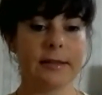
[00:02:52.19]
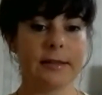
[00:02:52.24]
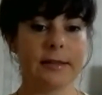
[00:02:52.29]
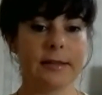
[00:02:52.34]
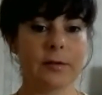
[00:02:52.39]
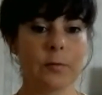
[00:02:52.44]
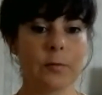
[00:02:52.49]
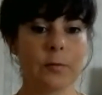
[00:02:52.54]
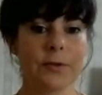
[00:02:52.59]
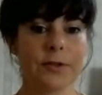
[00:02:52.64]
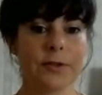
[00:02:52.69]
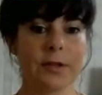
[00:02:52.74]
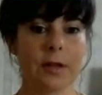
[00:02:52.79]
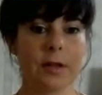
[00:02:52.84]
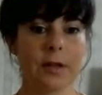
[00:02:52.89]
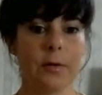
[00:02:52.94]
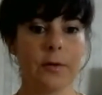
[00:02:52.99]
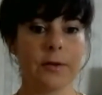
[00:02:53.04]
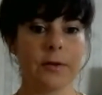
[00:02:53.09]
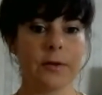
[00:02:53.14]
There's
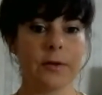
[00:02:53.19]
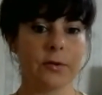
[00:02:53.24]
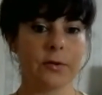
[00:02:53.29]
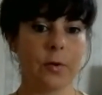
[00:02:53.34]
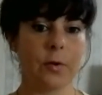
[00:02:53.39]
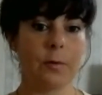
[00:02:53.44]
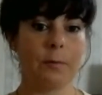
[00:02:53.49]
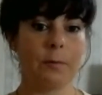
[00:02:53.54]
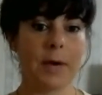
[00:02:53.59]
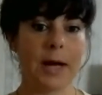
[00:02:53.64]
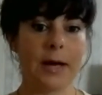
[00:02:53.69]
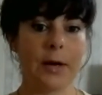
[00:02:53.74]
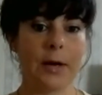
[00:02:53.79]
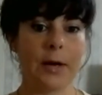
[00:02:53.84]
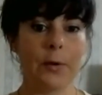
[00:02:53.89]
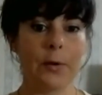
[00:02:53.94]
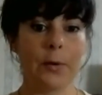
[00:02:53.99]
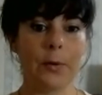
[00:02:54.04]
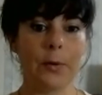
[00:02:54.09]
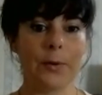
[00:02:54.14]
also a strong
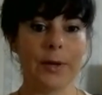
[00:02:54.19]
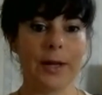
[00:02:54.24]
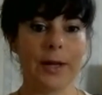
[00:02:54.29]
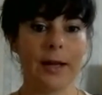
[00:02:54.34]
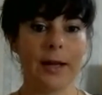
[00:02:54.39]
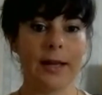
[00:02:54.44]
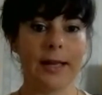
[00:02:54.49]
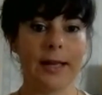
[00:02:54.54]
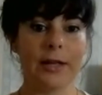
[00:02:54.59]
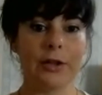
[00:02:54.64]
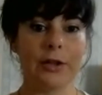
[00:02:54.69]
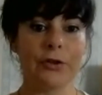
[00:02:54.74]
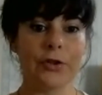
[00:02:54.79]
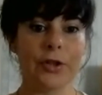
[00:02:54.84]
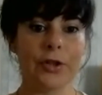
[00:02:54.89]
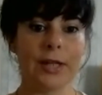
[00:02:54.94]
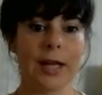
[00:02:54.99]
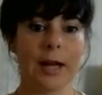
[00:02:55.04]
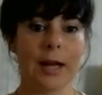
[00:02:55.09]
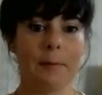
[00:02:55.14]
male
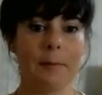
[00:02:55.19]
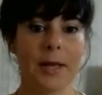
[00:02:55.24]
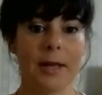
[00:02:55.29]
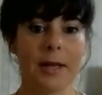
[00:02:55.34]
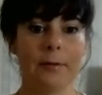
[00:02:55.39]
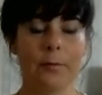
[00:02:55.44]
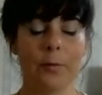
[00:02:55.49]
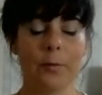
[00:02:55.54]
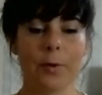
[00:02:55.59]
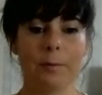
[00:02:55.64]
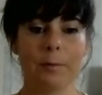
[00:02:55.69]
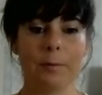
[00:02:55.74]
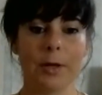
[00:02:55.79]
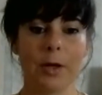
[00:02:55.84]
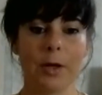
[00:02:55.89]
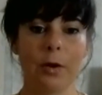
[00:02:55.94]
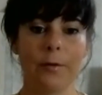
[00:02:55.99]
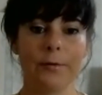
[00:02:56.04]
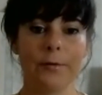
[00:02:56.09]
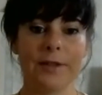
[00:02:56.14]
energy coming in for the
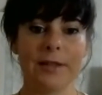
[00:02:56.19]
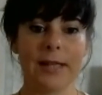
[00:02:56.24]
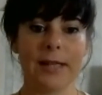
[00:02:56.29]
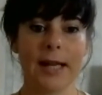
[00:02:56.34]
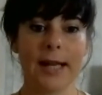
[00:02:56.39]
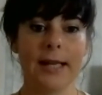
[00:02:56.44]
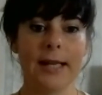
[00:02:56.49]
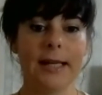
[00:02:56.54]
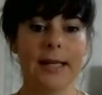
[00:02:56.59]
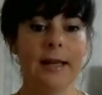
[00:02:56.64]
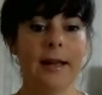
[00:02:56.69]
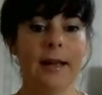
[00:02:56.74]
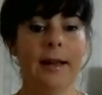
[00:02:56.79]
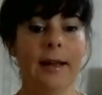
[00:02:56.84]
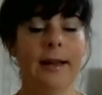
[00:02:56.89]
middle of the day,